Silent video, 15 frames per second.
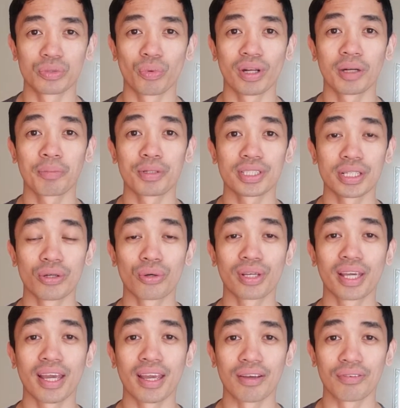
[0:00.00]
100%
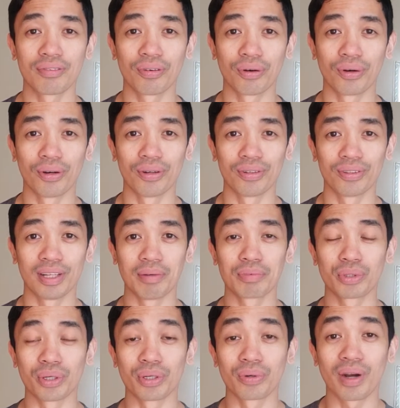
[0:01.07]
okay for them
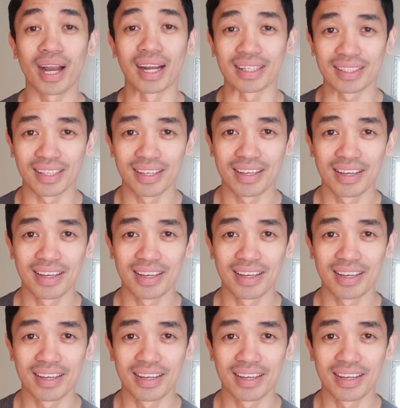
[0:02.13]
to interact